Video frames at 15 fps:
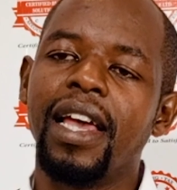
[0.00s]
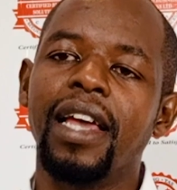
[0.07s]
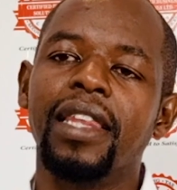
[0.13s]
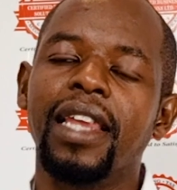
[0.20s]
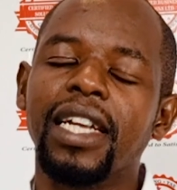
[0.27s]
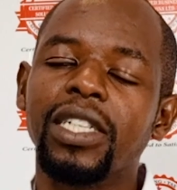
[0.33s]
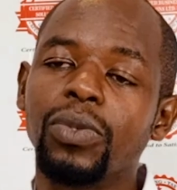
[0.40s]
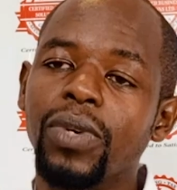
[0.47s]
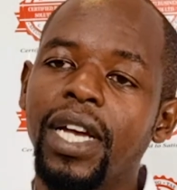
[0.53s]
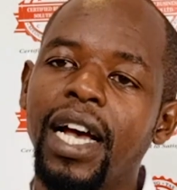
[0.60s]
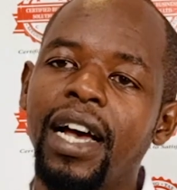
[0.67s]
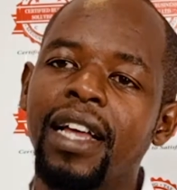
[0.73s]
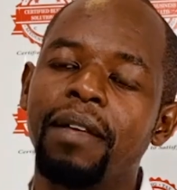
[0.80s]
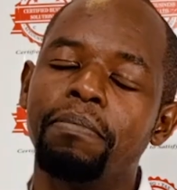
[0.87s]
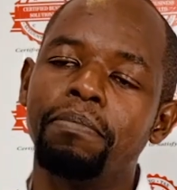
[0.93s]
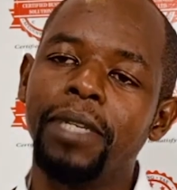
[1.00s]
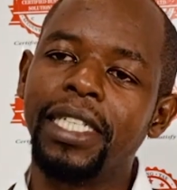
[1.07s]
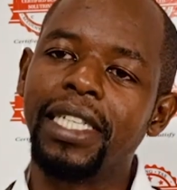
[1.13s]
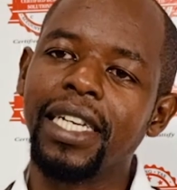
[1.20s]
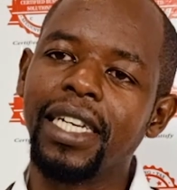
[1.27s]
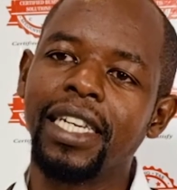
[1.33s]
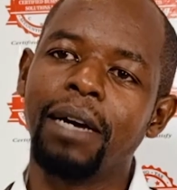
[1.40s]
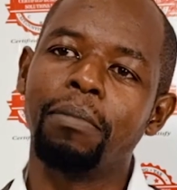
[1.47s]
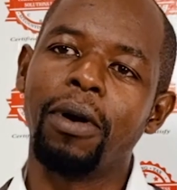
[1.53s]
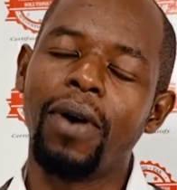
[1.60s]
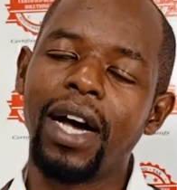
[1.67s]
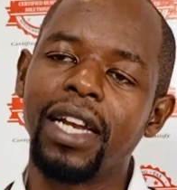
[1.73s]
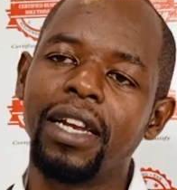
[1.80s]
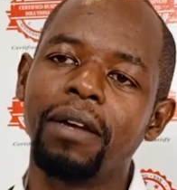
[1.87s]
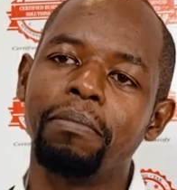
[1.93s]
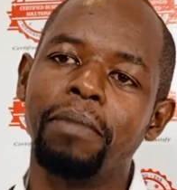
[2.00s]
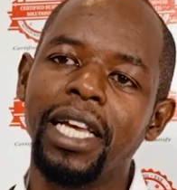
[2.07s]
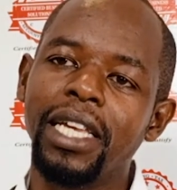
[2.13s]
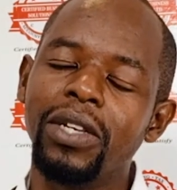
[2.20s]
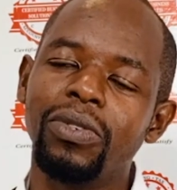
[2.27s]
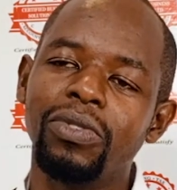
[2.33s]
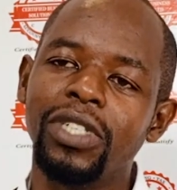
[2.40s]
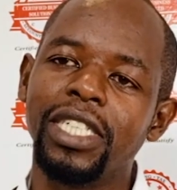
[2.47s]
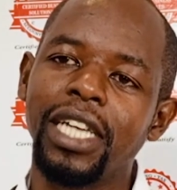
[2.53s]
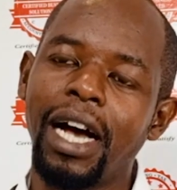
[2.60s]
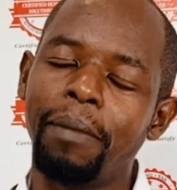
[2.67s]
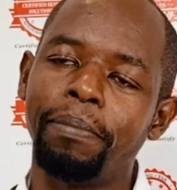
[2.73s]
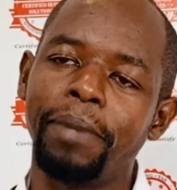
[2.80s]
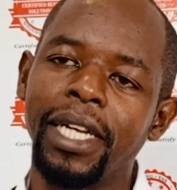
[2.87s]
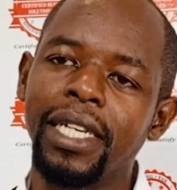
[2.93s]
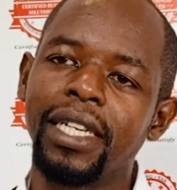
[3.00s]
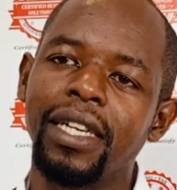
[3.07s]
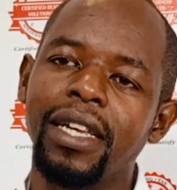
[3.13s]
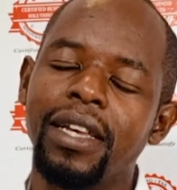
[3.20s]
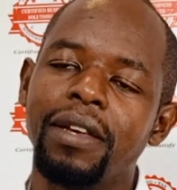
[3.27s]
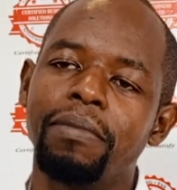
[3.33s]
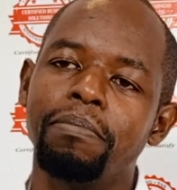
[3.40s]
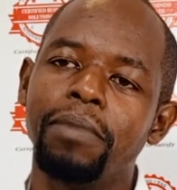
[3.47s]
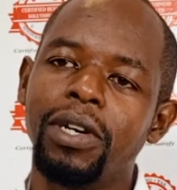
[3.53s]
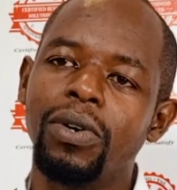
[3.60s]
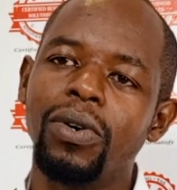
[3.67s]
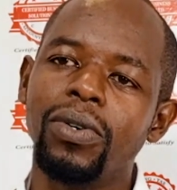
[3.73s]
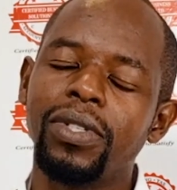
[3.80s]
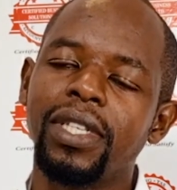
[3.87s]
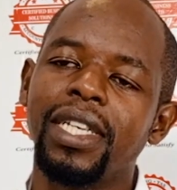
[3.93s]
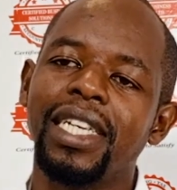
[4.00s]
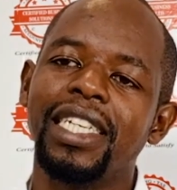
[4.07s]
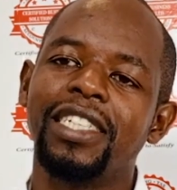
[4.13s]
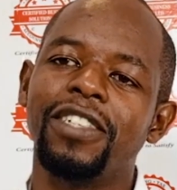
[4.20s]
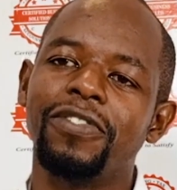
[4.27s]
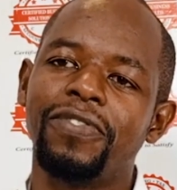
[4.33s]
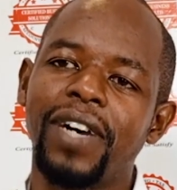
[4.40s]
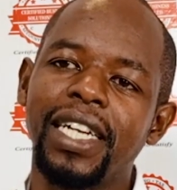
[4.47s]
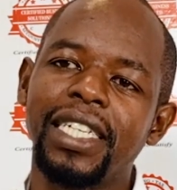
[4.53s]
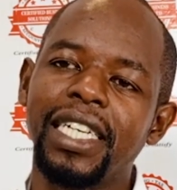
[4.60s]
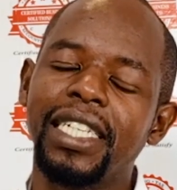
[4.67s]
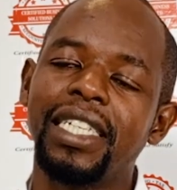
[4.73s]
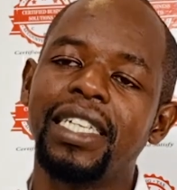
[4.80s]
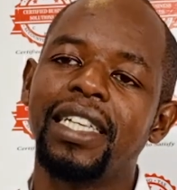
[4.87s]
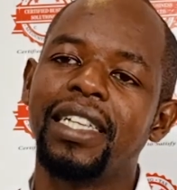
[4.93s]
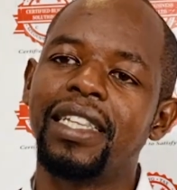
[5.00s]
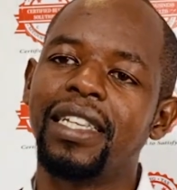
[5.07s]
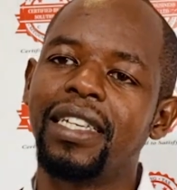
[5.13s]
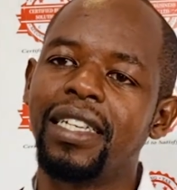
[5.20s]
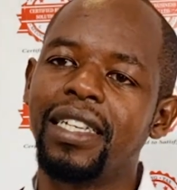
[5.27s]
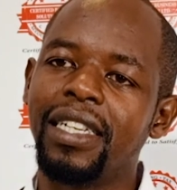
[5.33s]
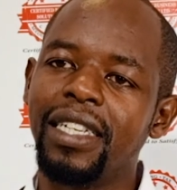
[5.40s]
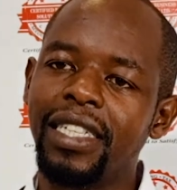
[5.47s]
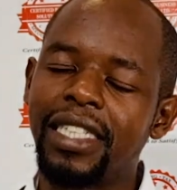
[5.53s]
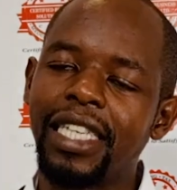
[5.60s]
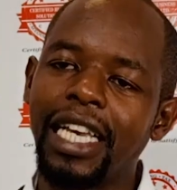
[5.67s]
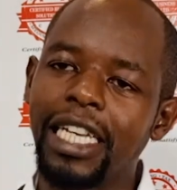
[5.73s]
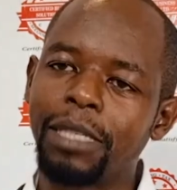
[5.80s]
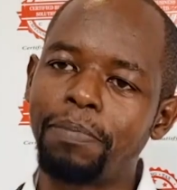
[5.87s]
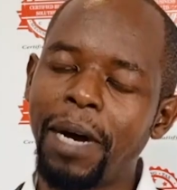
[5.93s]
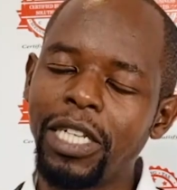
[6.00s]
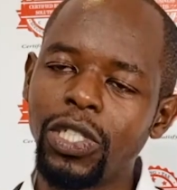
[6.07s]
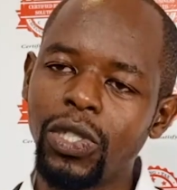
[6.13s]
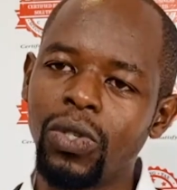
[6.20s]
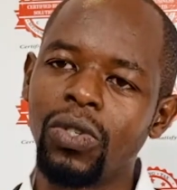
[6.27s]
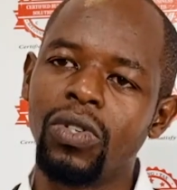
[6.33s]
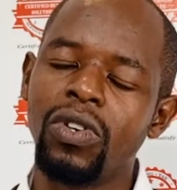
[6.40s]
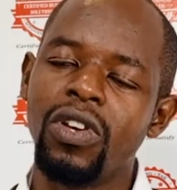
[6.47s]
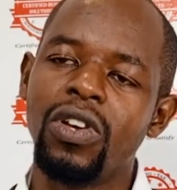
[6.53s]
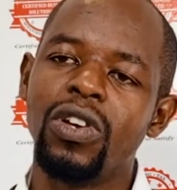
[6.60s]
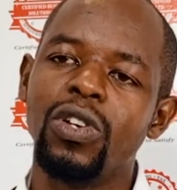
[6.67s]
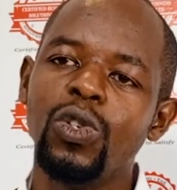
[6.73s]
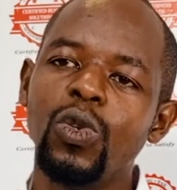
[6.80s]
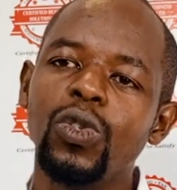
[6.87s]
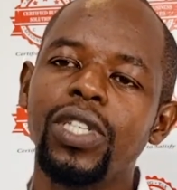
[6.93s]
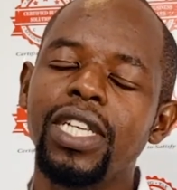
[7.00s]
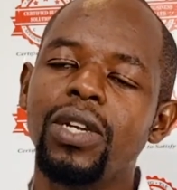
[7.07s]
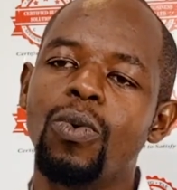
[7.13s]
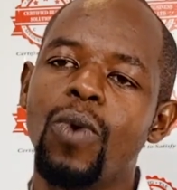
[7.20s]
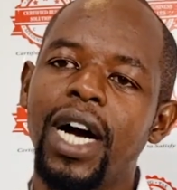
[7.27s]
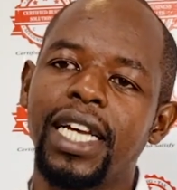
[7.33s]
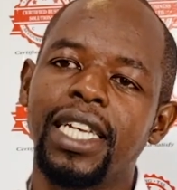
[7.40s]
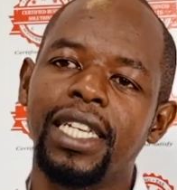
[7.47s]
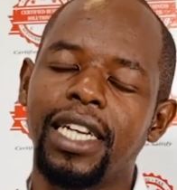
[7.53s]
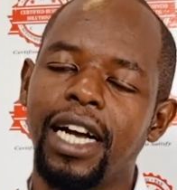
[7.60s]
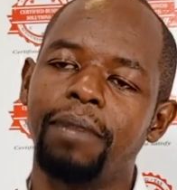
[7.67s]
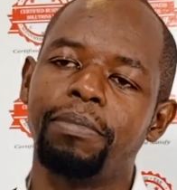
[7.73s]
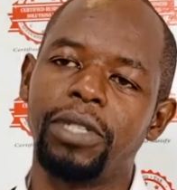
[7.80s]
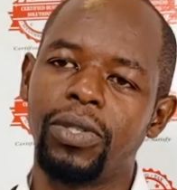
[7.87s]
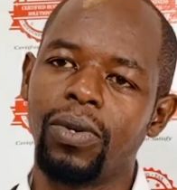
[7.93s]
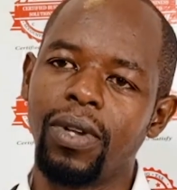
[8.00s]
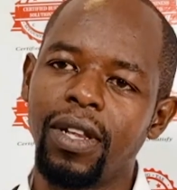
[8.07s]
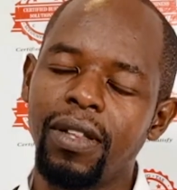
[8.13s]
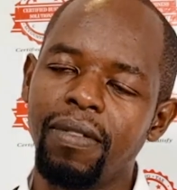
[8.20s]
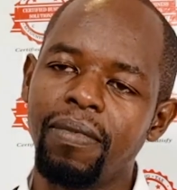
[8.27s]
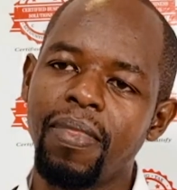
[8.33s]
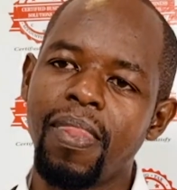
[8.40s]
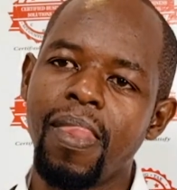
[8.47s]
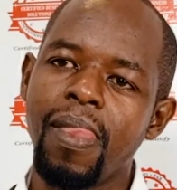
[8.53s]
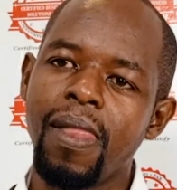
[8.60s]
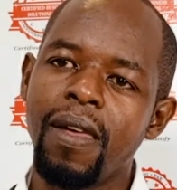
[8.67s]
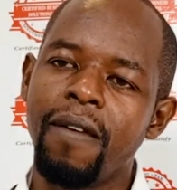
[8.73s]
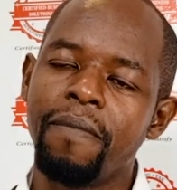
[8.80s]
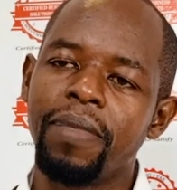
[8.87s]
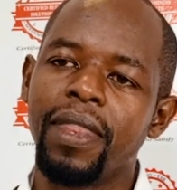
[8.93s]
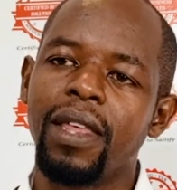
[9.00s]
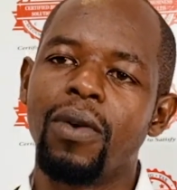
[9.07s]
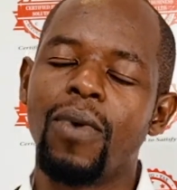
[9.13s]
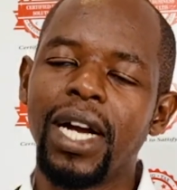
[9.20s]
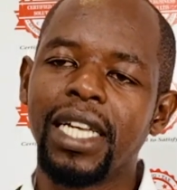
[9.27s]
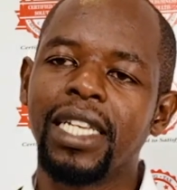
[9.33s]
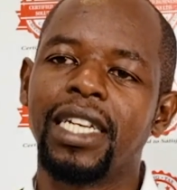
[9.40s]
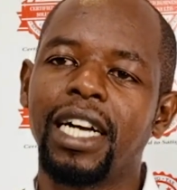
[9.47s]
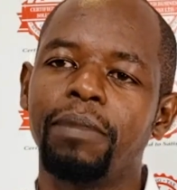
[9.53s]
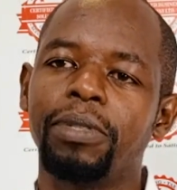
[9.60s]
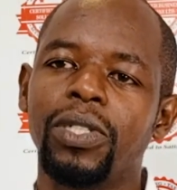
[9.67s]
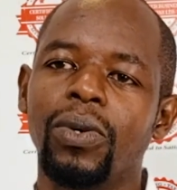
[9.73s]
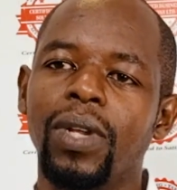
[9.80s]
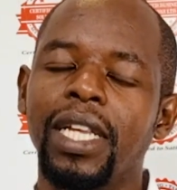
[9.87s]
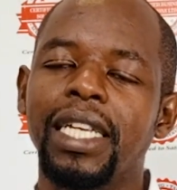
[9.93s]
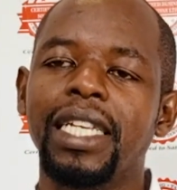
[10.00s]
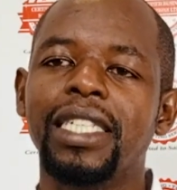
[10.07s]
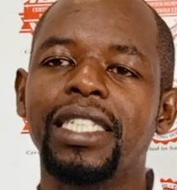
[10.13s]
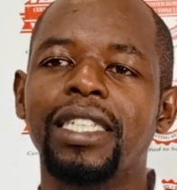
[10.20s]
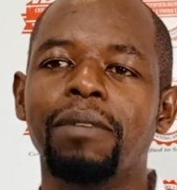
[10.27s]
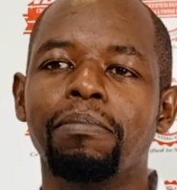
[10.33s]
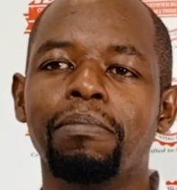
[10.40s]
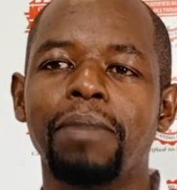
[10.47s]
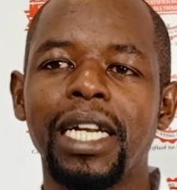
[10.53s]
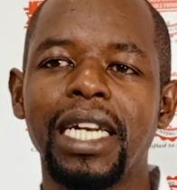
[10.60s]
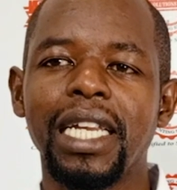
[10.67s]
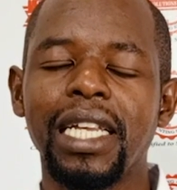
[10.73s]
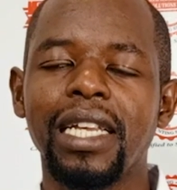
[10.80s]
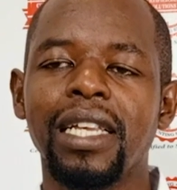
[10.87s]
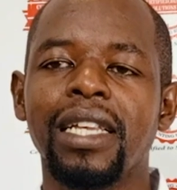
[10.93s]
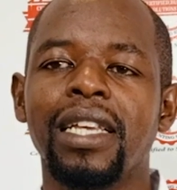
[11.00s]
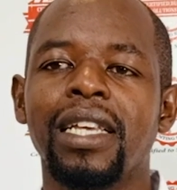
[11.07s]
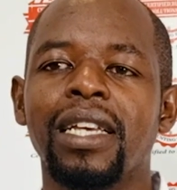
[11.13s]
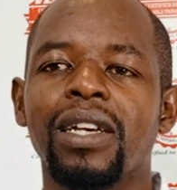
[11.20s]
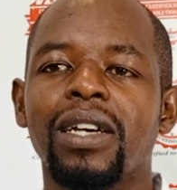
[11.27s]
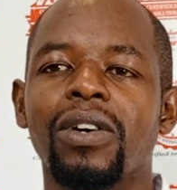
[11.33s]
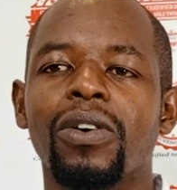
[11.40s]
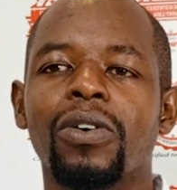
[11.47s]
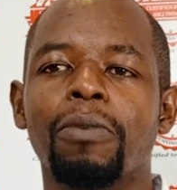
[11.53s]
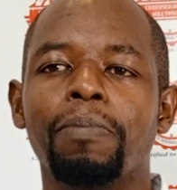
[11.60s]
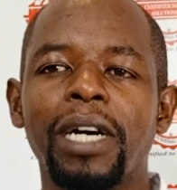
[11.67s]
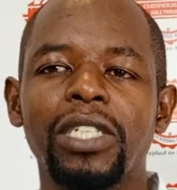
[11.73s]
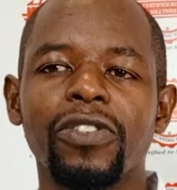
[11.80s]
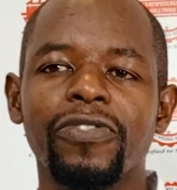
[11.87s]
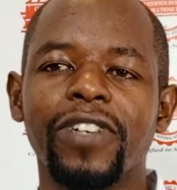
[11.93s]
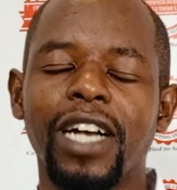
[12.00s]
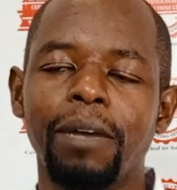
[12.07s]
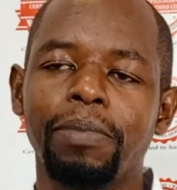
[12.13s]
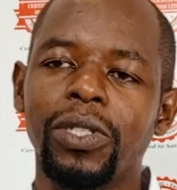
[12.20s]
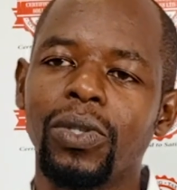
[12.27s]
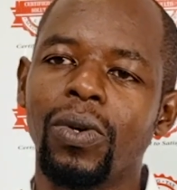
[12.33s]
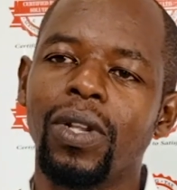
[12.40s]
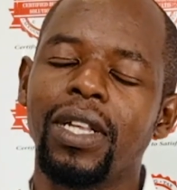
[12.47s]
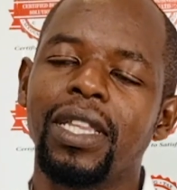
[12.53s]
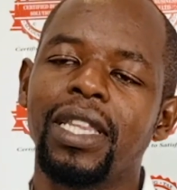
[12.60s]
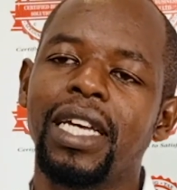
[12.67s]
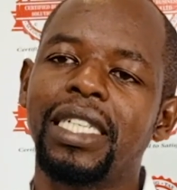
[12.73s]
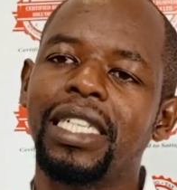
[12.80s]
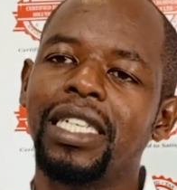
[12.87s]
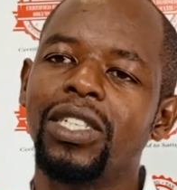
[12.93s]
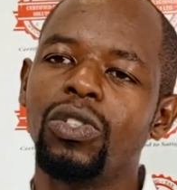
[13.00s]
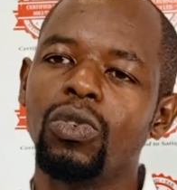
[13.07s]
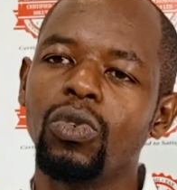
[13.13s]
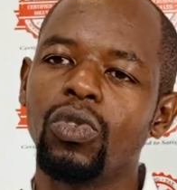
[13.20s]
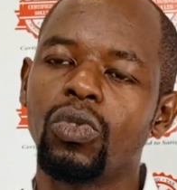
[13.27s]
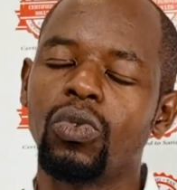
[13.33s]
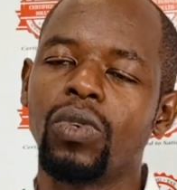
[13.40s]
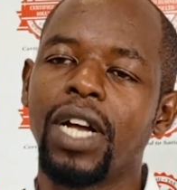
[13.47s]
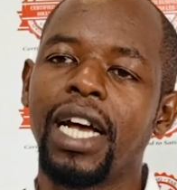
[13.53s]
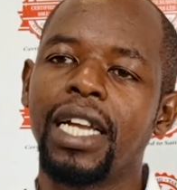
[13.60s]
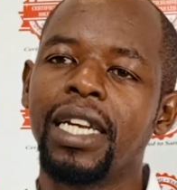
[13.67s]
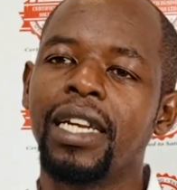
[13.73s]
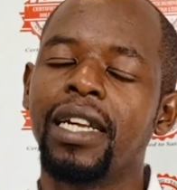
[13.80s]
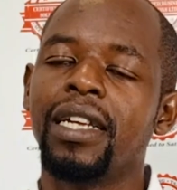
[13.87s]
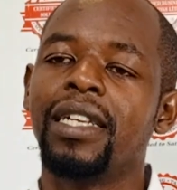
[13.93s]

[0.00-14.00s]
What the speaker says: And that's where mistake number one by Equity happened, because it funded its expansion using working capital. Working capital is the money or a part of capital that is used to run